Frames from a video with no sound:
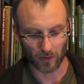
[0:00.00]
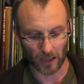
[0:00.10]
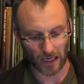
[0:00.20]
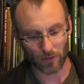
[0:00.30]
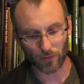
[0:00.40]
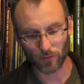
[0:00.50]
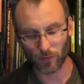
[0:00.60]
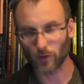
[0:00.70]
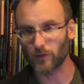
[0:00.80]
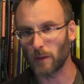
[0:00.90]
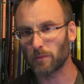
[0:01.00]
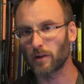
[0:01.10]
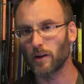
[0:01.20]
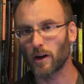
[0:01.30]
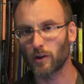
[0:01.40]
if
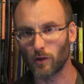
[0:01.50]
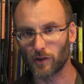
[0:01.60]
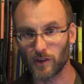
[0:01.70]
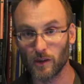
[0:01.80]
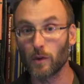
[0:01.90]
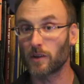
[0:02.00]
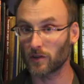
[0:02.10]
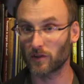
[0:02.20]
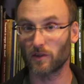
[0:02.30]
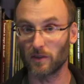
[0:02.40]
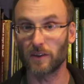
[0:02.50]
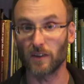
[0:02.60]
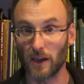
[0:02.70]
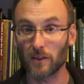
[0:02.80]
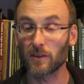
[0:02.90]
contemporary archaeology, which this
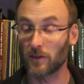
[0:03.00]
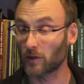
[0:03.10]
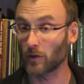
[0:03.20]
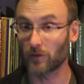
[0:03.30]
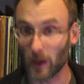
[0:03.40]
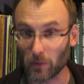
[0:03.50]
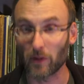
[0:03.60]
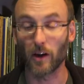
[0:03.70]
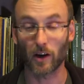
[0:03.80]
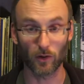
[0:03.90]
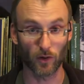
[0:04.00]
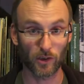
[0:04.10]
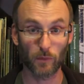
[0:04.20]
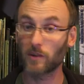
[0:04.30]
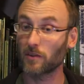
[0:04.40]
is contemporary archaeology,
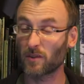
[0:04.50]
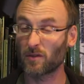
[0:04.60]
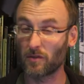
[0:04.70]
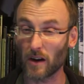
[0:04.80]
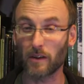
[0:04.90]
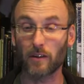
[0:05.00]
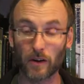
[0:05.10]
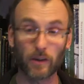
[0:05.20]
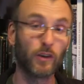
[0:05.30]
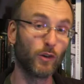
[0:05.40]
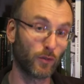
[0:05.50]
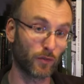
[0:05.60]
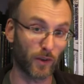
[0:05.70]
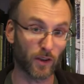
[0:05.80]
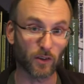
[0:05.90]
which is a very, very new
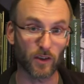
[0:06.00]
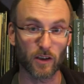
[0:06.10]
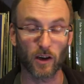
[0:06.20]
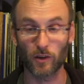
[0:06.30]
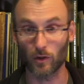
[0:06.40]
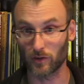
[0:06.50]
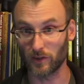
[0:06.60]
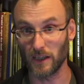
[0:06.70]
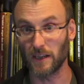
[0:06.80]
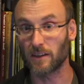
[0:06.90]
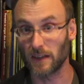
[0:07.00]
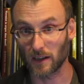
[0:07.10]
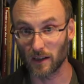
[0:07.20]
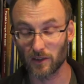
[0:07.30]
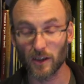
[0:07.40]
field in archaeology in the
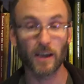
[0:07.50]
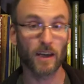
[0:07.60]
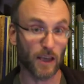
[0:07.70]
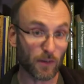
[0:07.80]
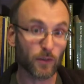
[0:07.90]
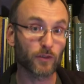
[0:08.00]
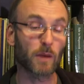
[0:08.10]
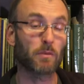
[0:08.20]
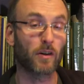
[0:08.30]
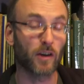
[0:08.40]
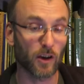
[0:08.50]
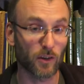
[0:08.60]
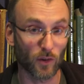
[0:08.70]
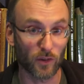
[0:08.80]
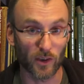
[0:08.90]
Netherlands, if contemporary
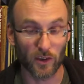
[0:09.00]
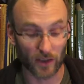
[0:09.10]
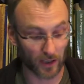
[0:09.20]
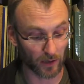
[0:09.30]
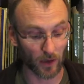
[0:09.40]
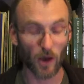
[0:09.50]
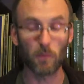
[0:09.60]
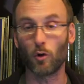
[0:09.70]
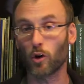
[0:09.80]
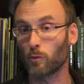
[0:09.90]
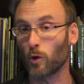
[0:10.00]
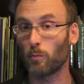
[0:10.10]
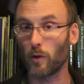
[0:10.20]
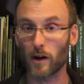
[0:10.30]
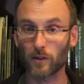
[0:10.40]
archaeology is getting more and more
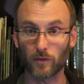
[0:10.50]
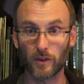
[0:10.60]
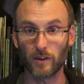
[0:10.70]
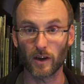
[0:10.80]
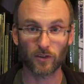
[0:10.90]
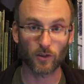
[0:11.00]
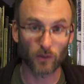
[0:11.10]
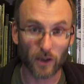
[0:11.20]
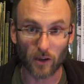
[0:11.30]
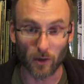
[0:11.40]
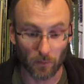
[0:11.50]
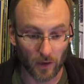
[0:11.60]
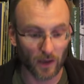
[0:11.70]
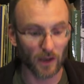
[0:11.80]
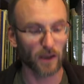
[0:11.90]
part of the Dutch curriculum,
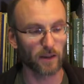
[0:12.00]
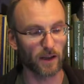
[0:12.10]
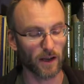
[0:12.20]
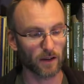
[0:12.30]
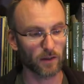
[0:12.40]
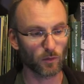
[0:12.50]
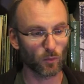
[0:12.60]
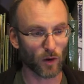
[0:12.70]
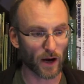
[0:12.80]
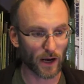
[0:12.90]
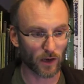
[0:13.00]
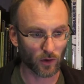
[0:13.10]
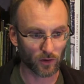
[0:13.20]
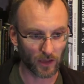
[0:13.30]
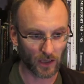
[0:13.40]
then why
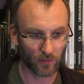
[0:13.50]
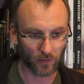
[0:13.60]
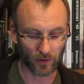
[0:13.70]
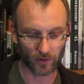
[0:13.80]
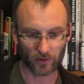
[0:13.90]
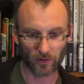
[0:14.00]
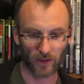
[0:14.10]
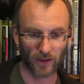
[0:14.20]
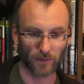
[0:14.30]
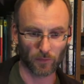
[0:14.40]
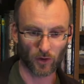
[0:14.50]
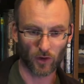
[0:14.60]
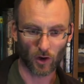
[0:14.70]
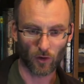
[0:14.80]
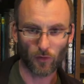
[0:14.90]
not even
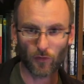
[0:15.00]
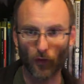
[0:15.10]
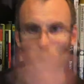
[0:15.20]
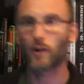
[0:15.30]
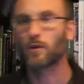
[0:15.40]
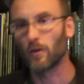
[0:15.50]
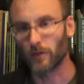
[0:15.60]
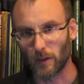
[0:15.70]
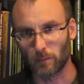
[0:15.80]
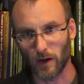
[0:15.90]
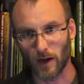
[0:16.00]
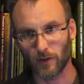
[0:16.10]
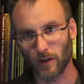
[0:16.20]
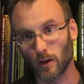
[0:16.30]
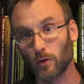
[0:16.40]
go further on path
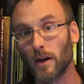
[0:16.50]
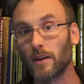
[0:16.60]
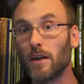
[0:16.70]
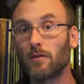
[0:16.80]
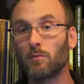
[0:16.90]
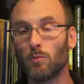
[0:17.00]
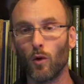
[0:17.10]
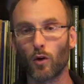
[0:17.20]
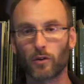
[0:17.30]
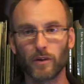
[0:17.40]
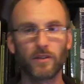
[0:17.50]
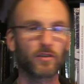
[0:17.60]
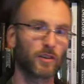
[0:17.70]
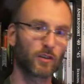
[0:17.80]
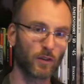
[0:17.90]
and look at even more
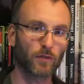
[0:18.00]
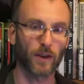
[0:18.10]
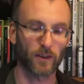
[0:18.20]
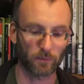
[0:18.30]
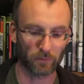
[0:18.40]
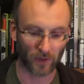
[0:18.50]
recent conflict?